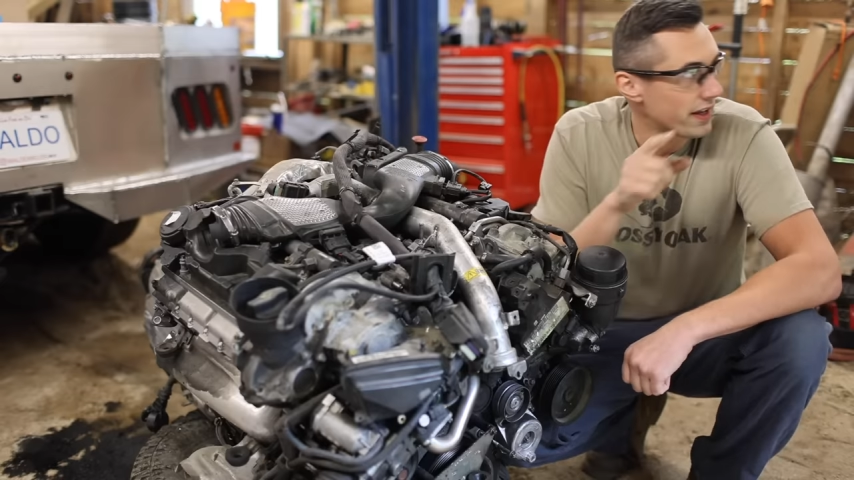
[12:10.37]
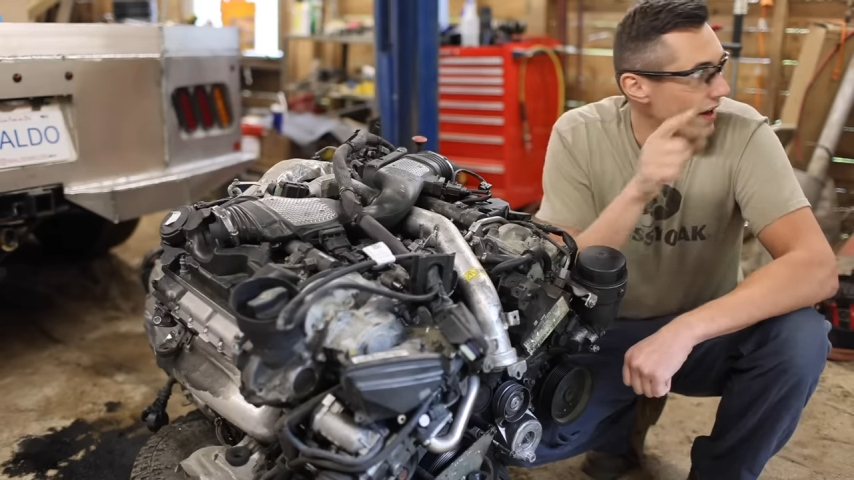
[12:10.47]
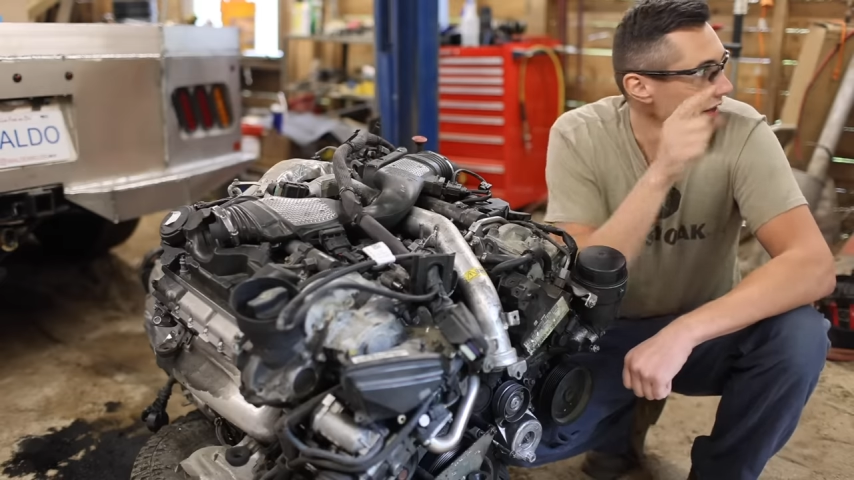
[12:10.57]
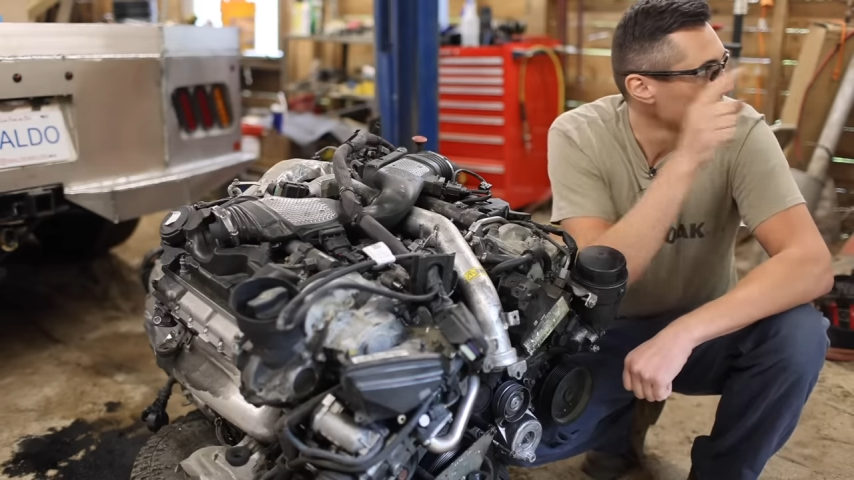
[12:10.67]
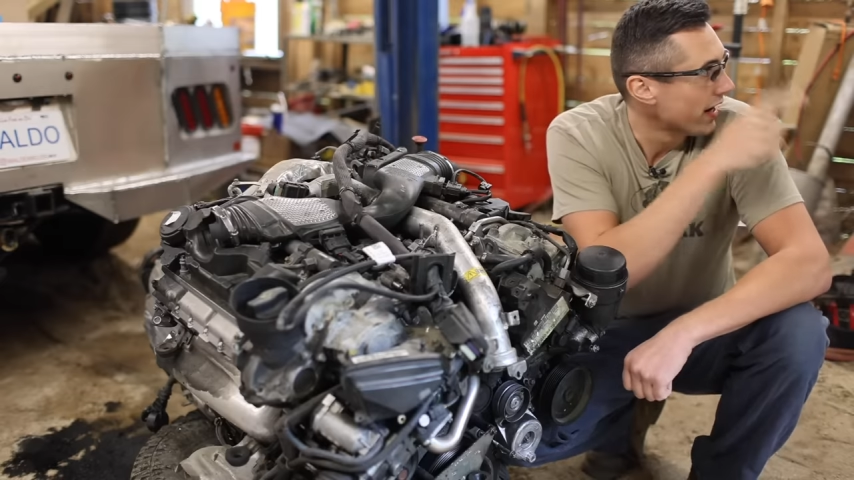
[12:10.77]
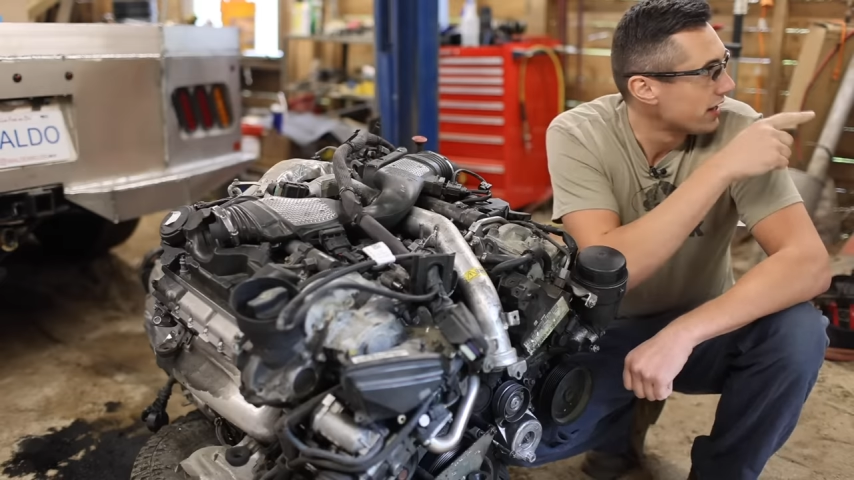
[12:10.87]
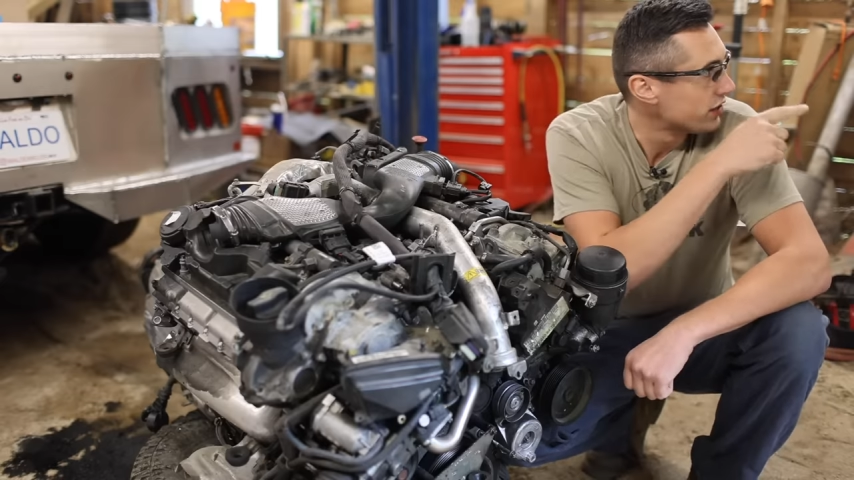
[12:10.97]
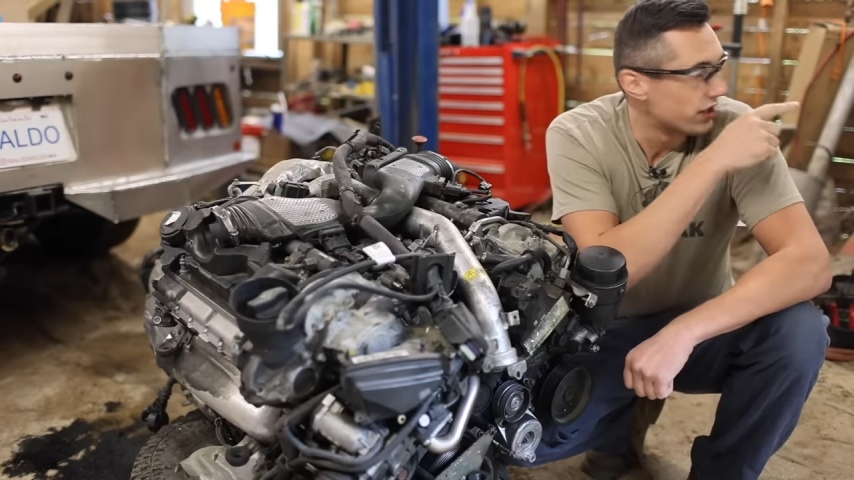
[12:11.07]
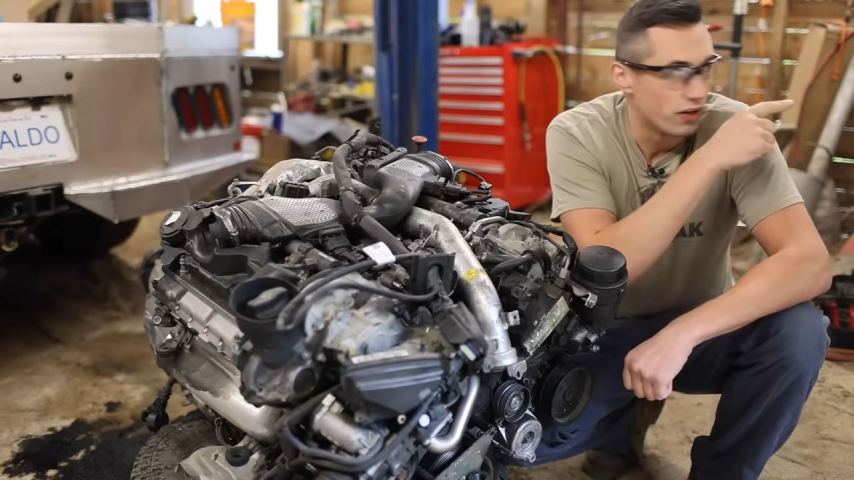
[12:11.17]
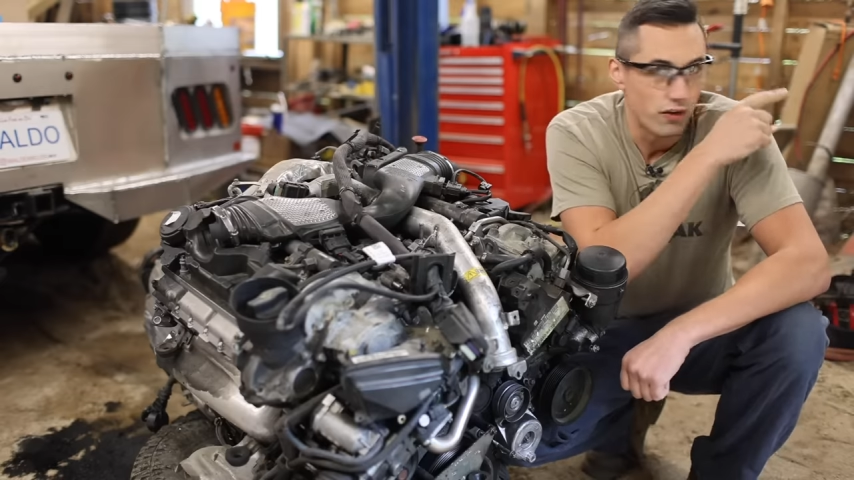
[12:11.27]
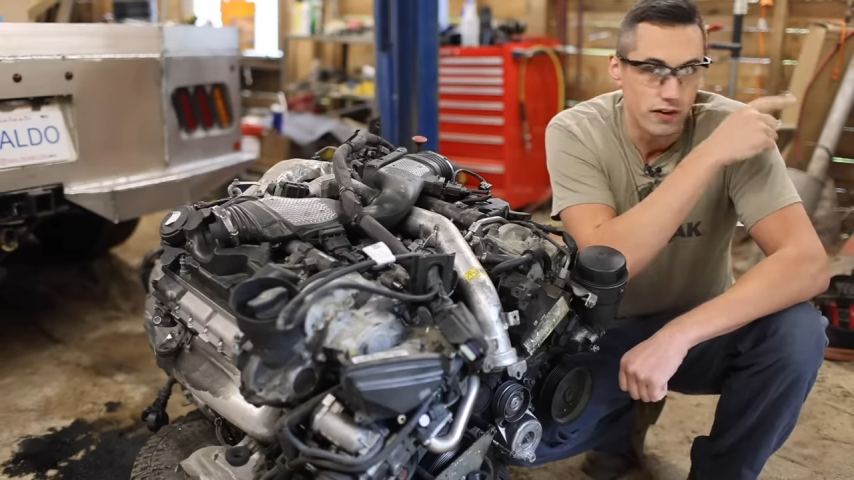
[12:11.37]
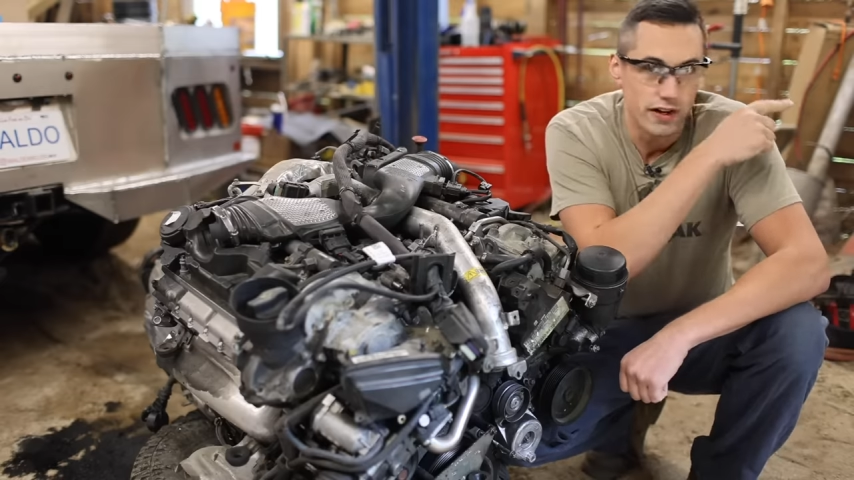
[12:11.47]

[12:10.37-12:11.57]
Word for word: the other engine over